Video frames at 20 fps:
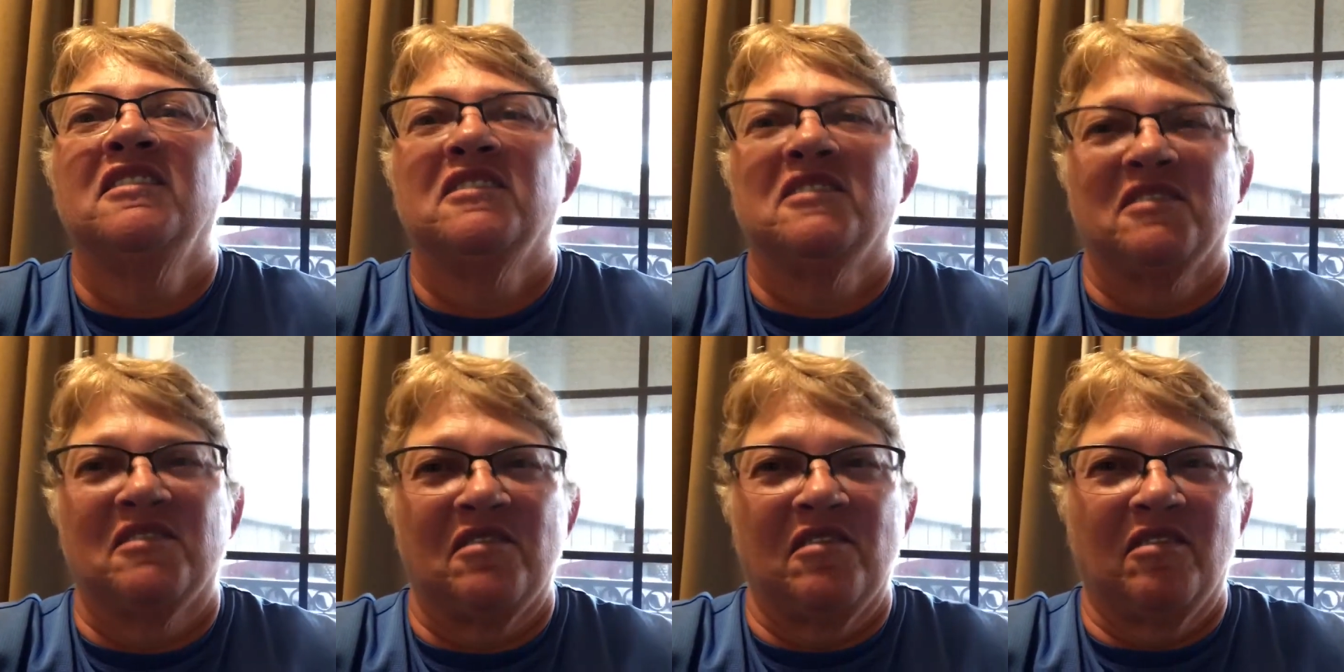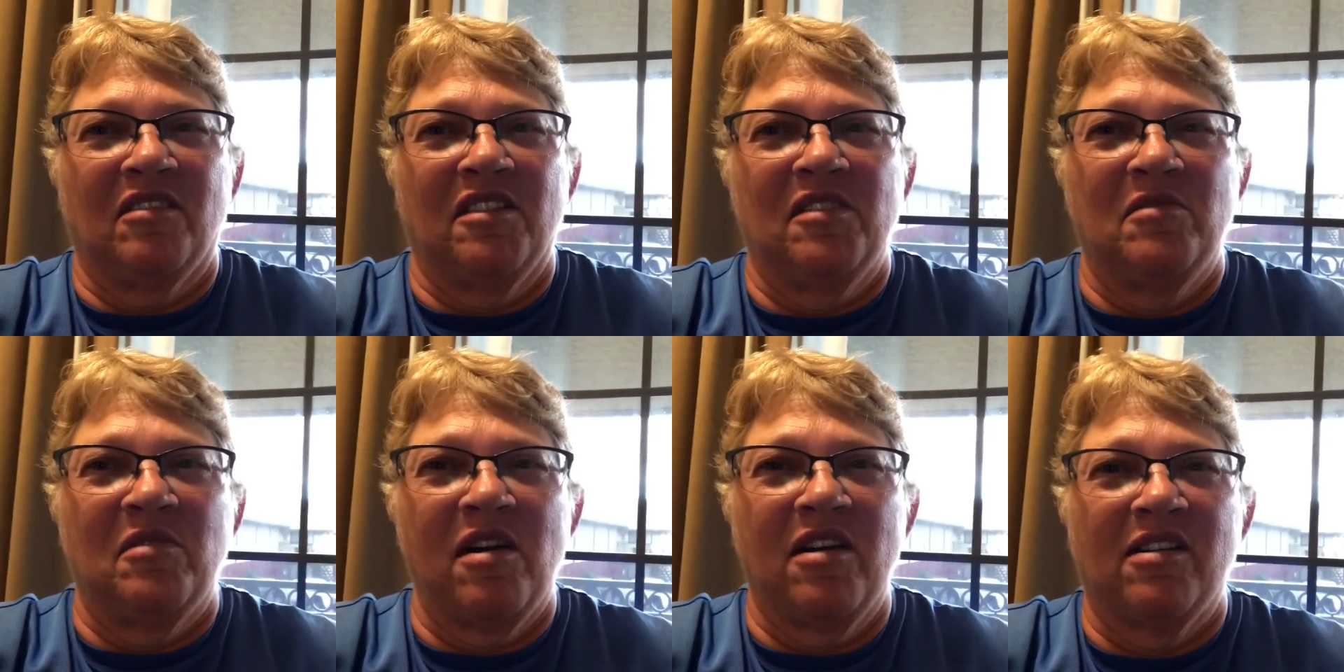
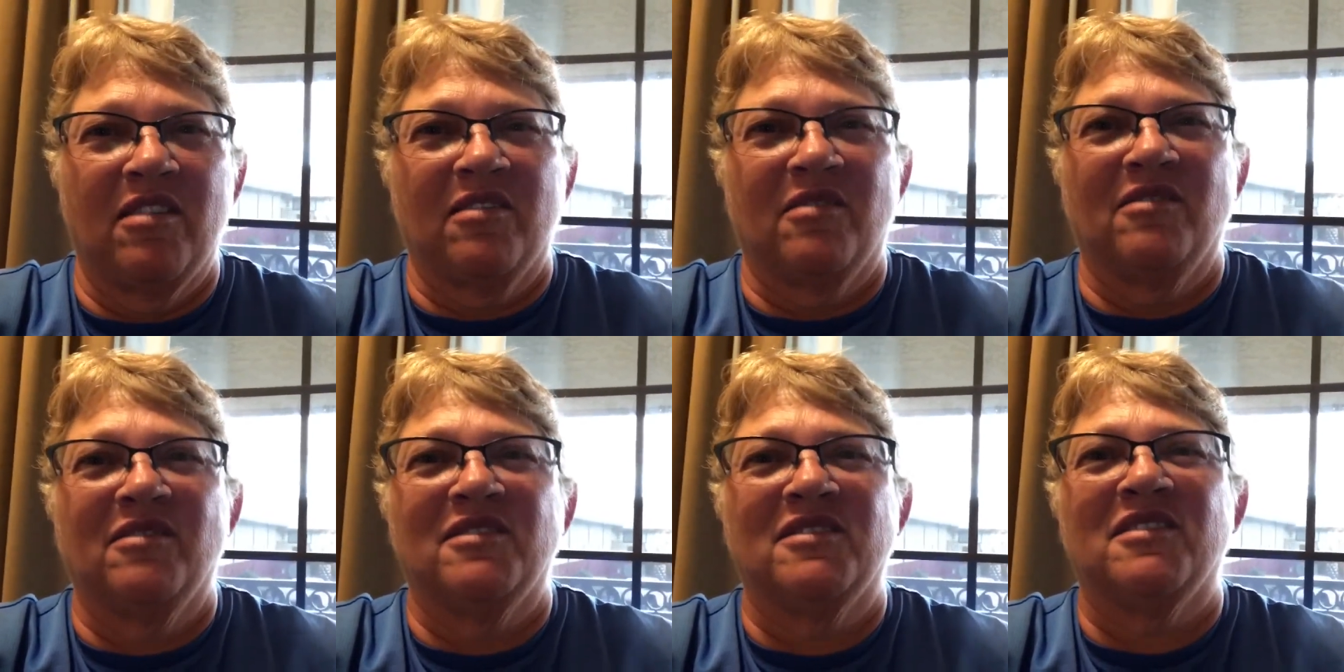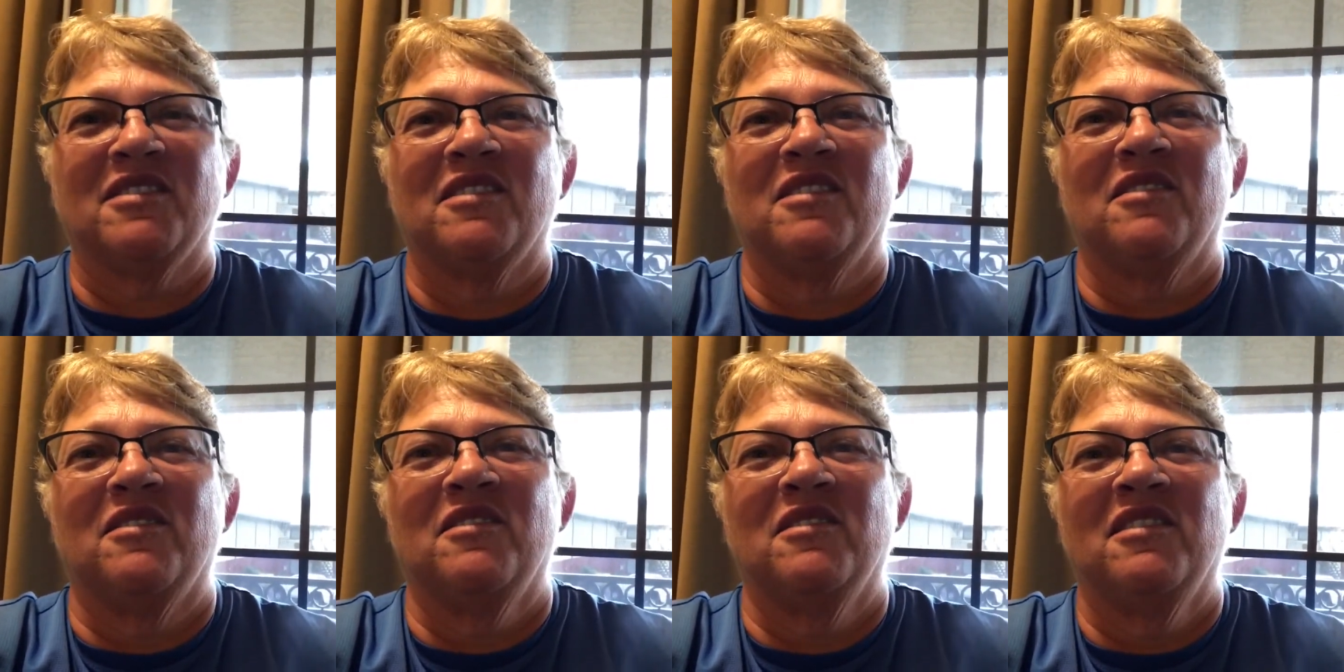gnarly weather.
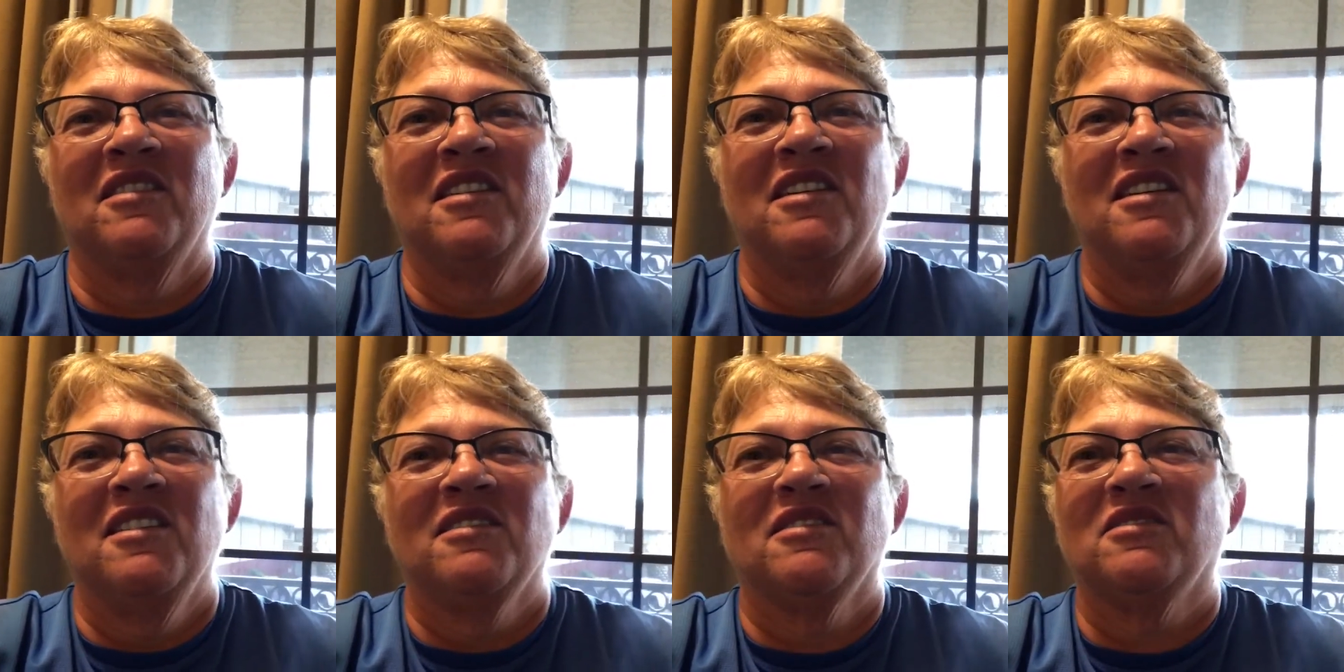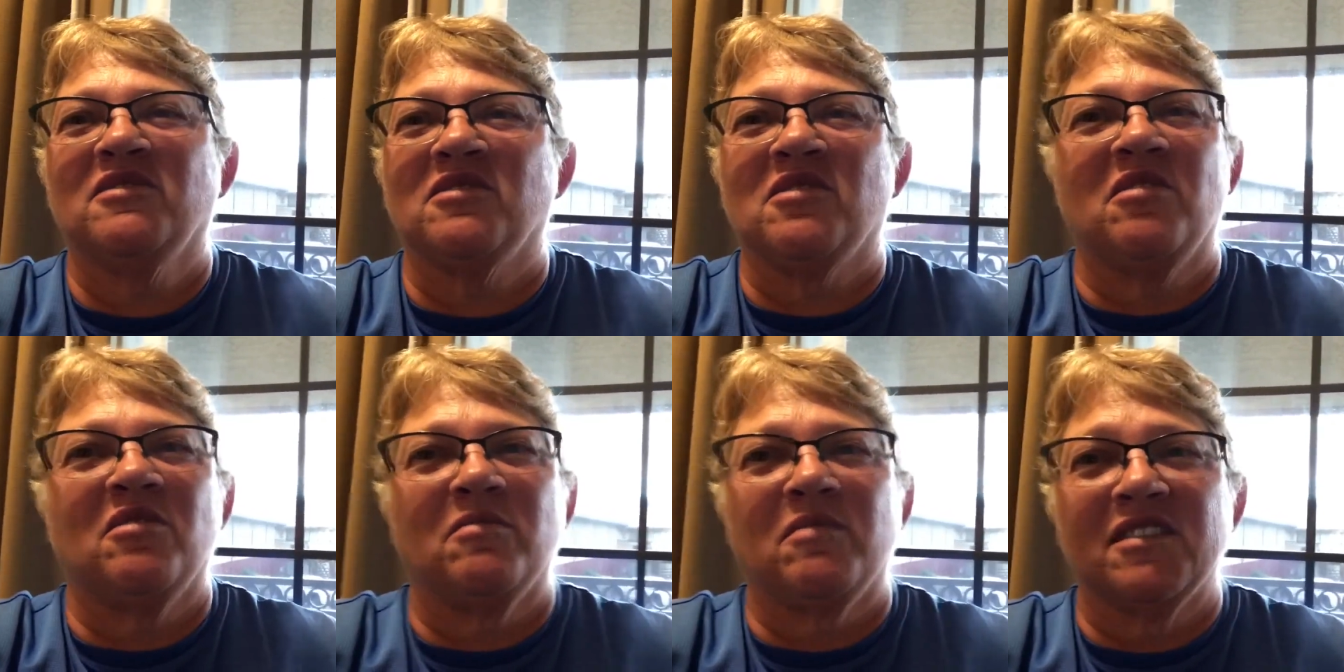So there's
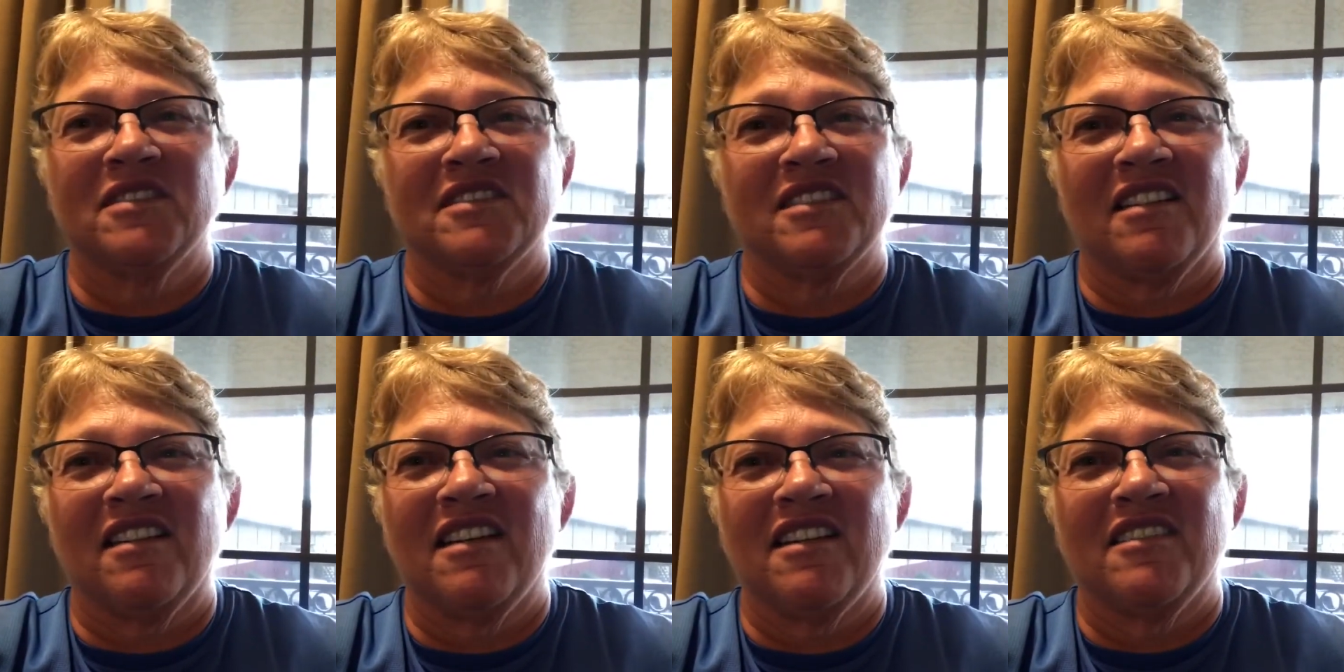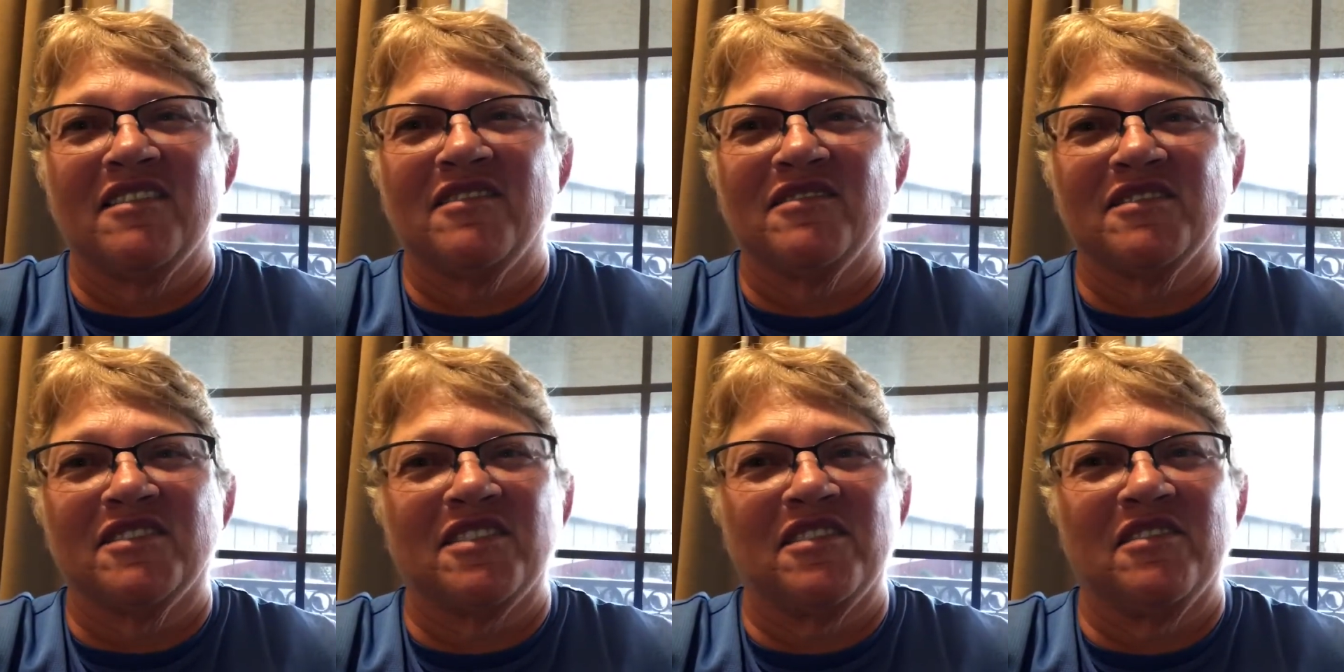a whole bunch of
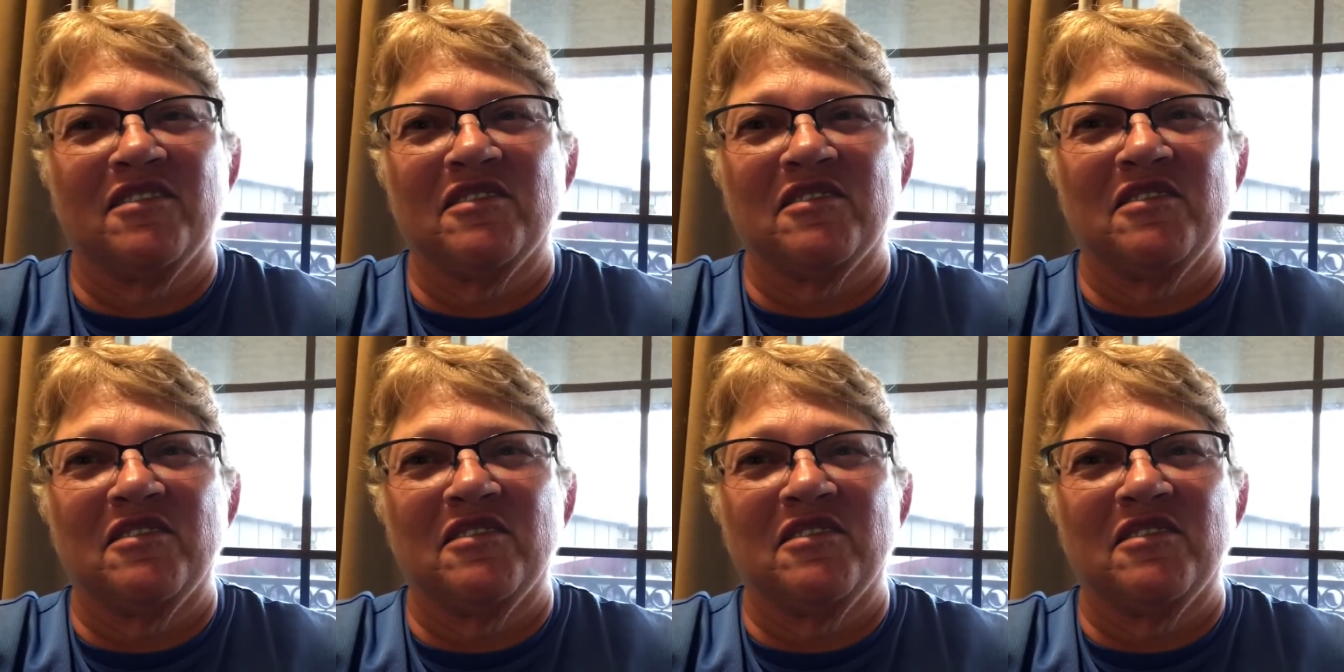hikers here.